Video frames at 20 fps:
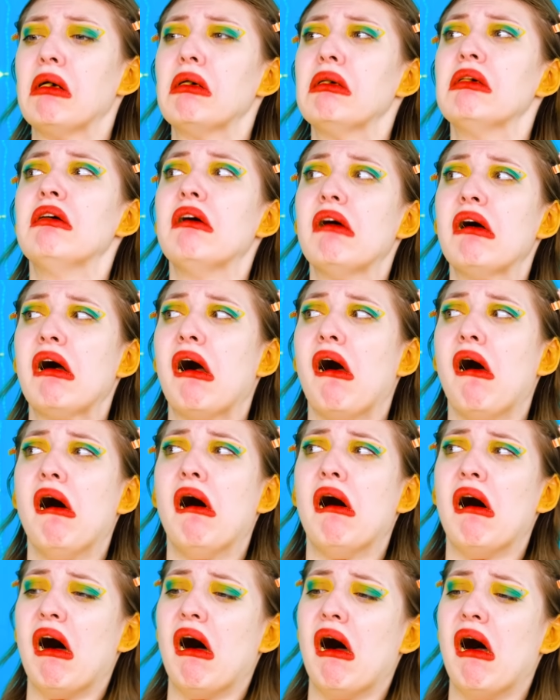are stuck in my
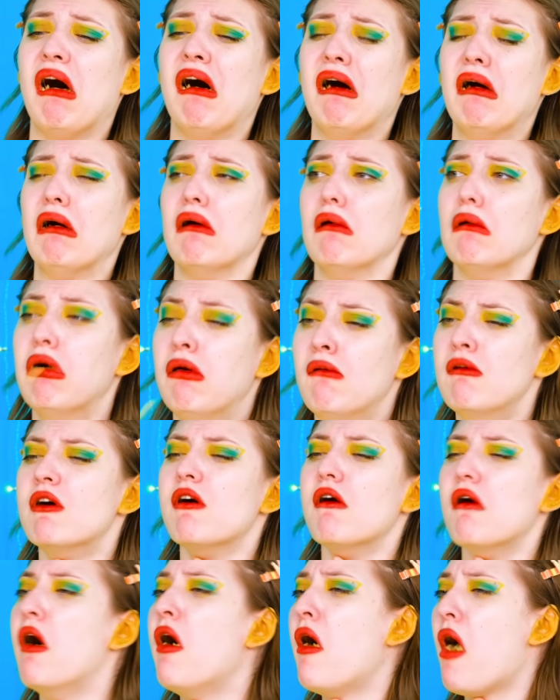throat. Oh, I
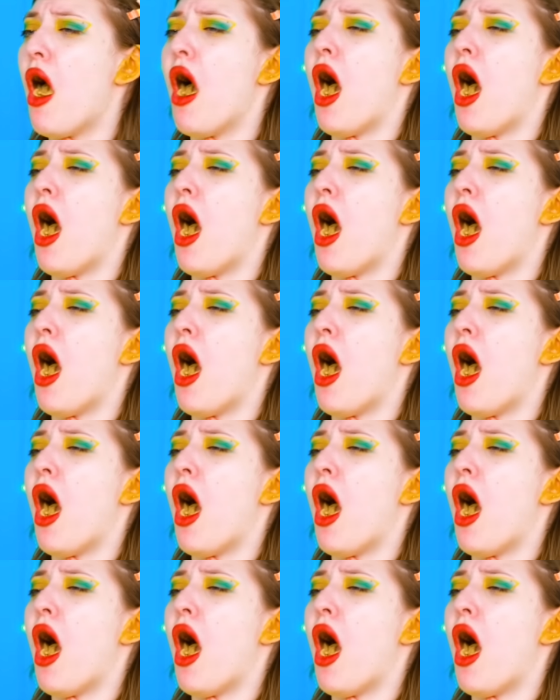can't